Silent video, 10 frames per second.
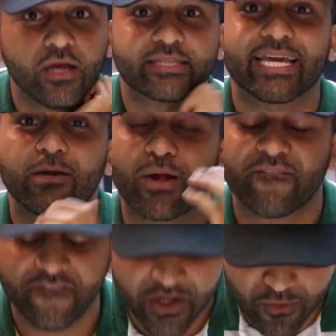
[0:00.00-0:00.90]
Damn, why
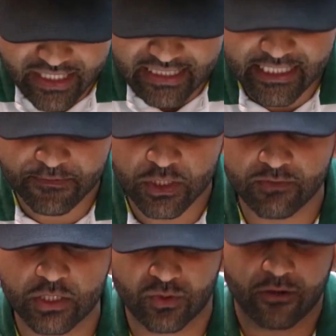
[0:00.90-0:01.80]
the fuck was I sleeping so
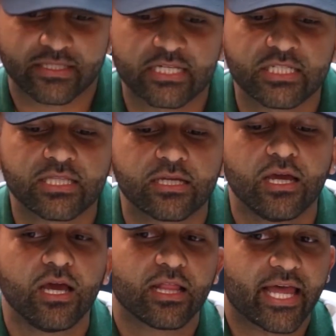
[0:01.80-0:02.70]
much? Why was I chilling?
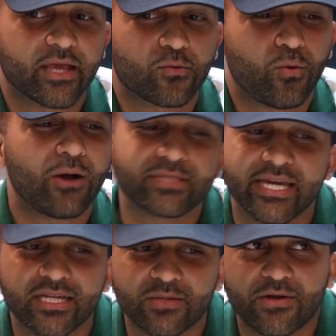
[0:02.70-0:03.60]
Like, why was I
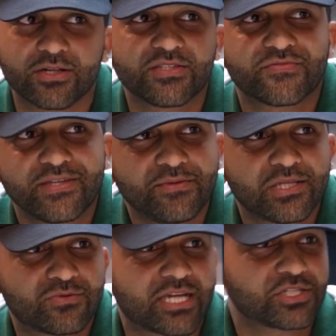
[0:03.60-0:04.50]
hitting up all these
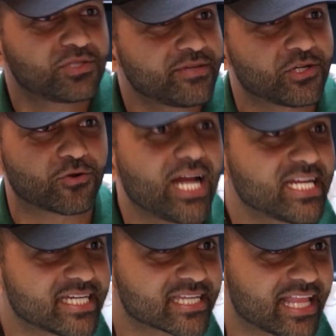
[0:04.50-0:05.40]
females when I should have been
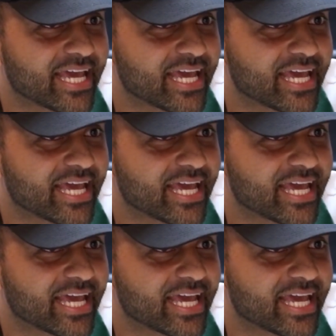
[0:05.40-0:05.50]
grinding?